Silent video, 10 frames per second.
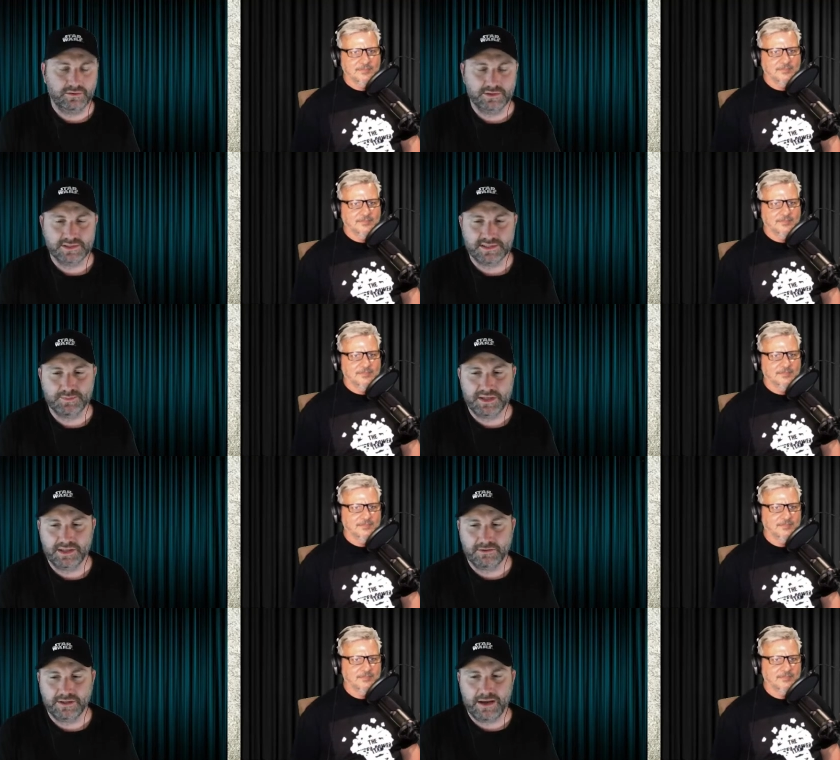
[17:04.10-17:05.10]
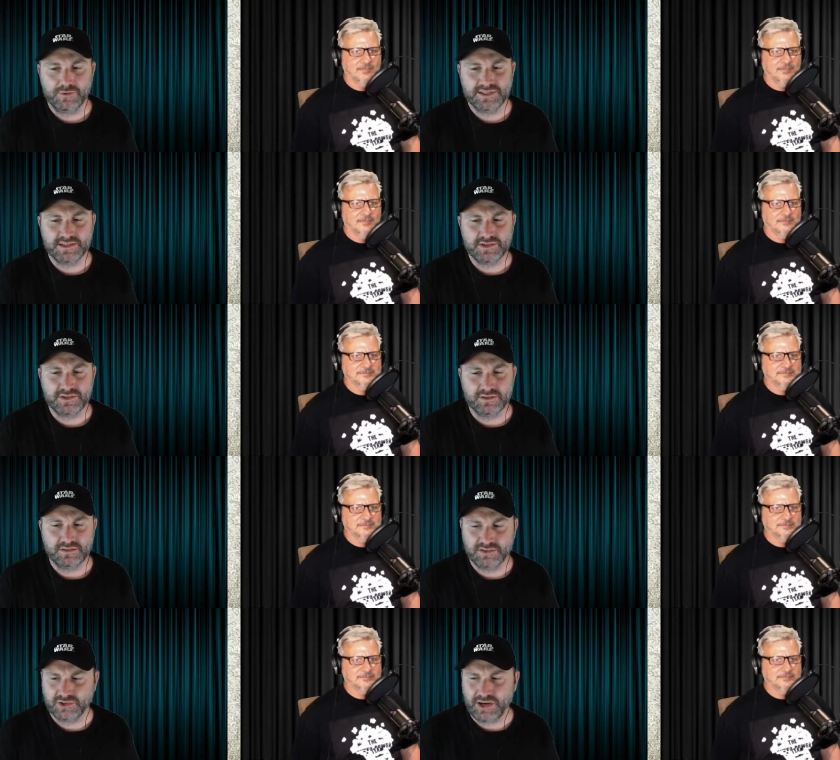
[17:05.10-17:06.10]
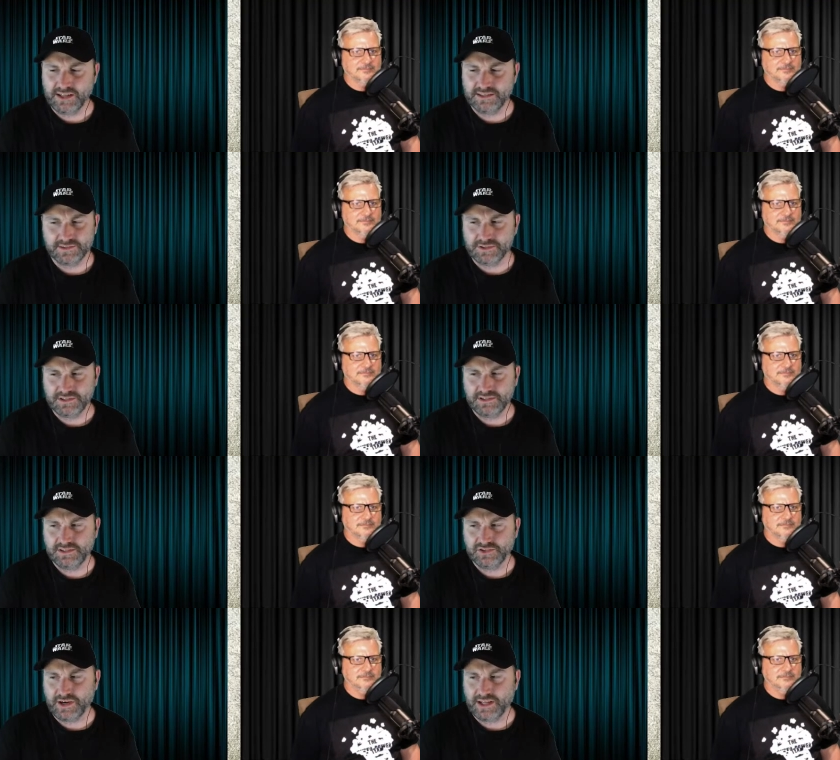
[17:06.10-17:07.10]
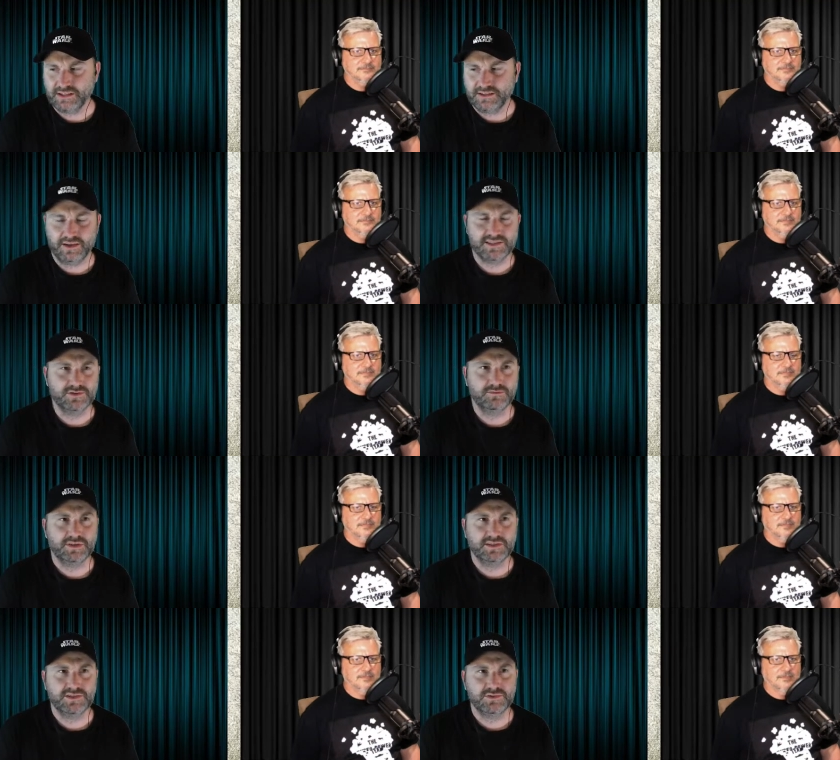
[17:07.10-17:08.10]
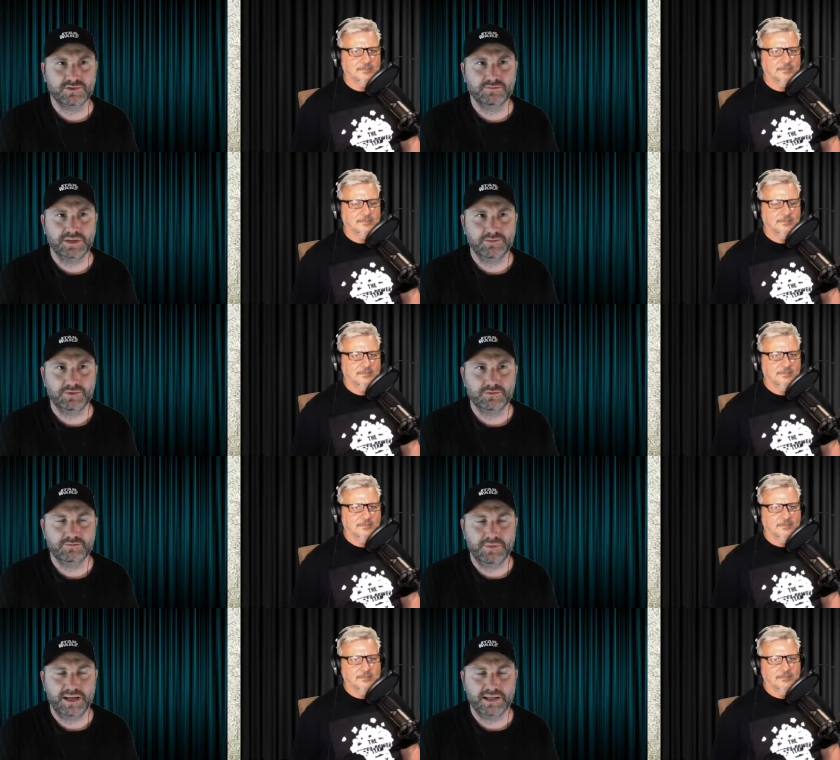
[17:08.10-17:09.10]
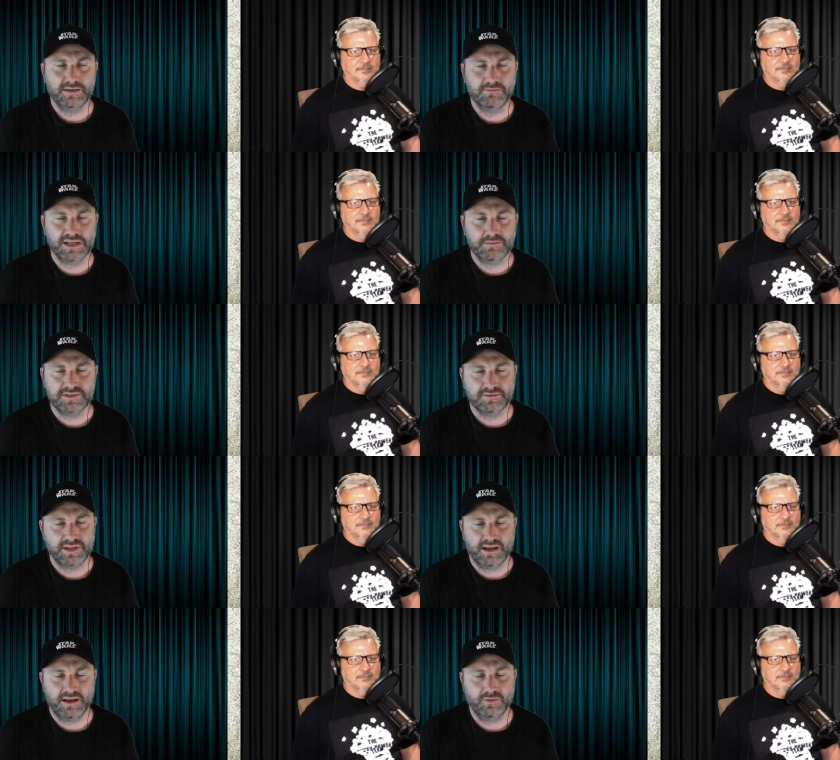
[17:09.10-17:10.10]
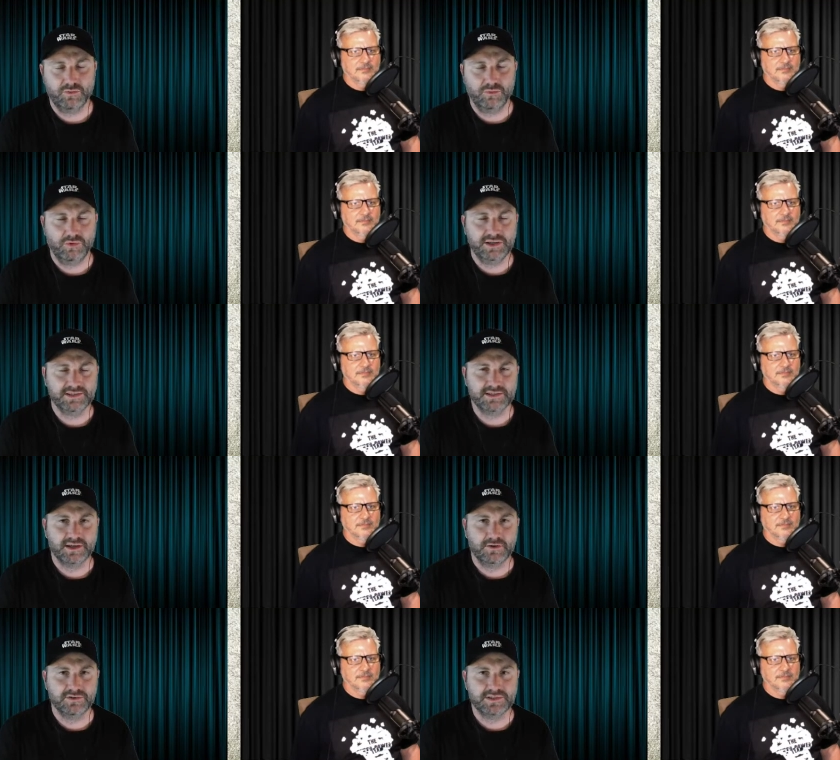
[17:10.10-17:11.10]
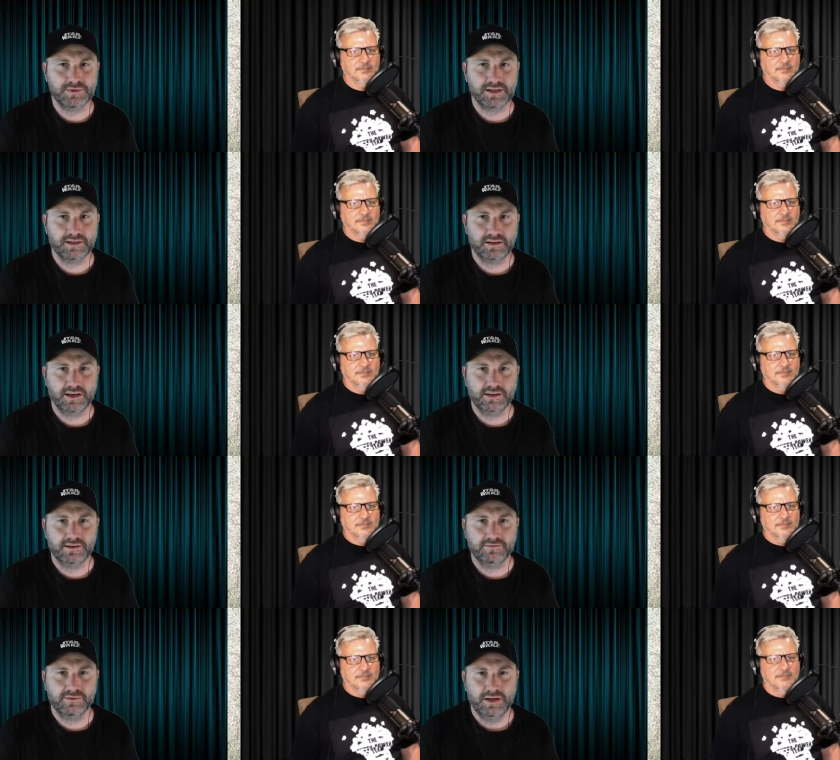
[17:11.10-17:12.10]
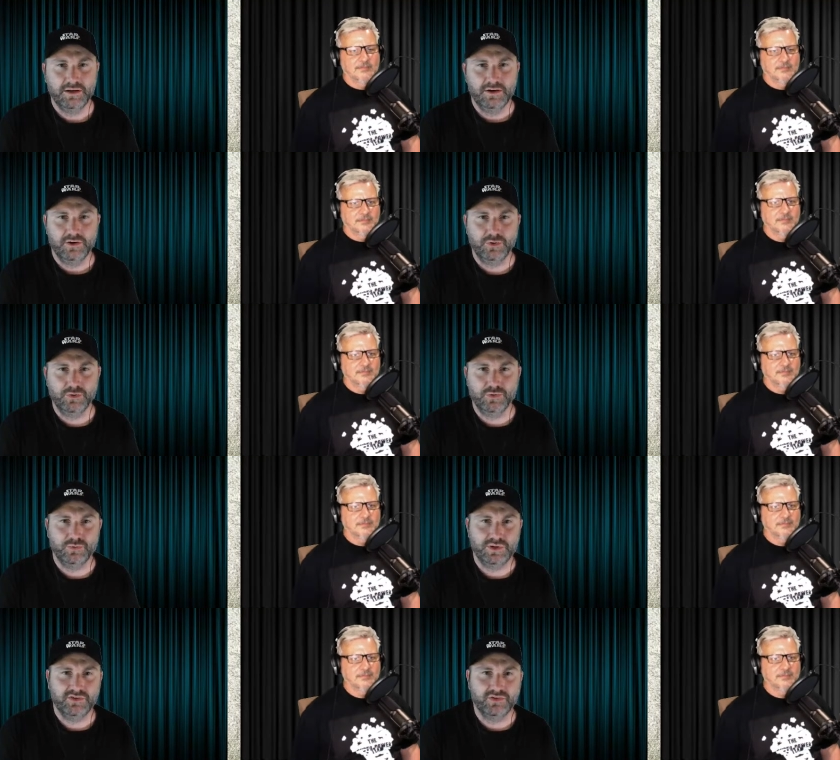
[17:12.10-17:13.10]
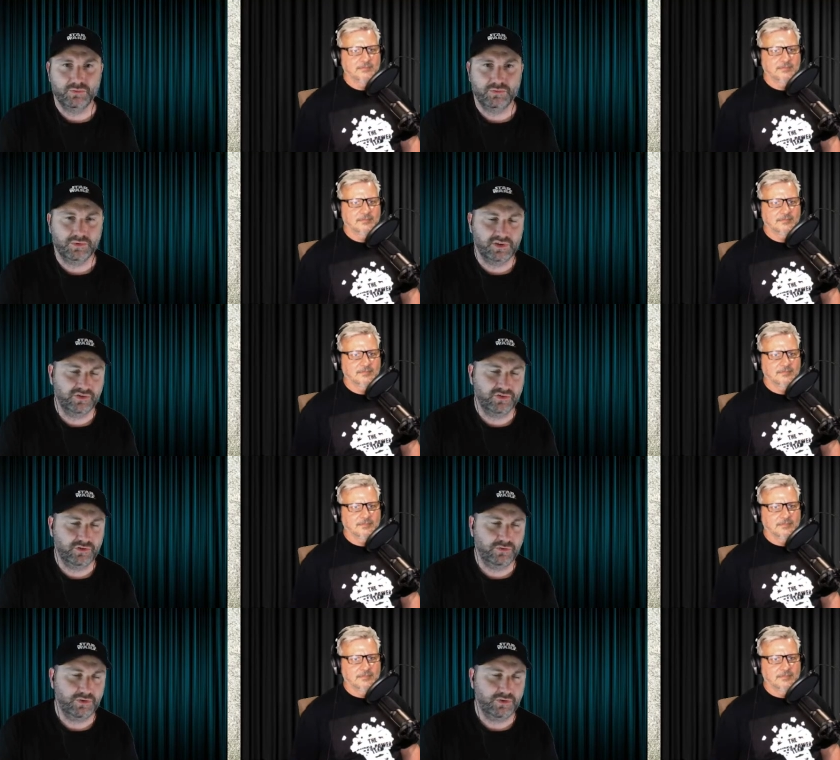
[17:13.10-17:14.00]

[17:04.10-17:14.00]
Speaker 1: the speeder, and that was in trailers. It wasn't in a trailer that I saw, but I saw people making memes of that weeks ago and speculating of who this this new